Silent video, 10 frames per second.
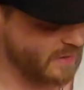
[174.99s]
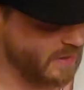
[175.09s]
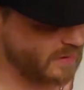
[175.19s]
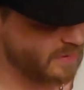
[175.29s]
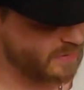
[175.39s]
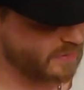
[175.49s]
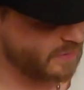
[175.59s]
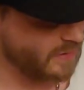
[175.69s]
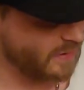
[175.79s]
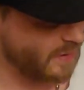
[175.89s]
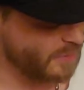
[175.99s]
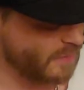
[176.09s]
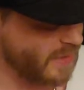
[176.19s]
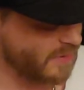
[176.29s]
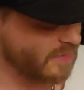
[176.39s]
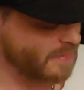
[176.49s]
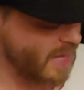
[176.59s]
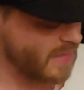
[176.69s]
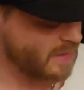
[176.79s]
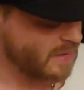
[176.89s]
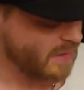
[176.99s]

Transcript: that I can just see coming right out the bat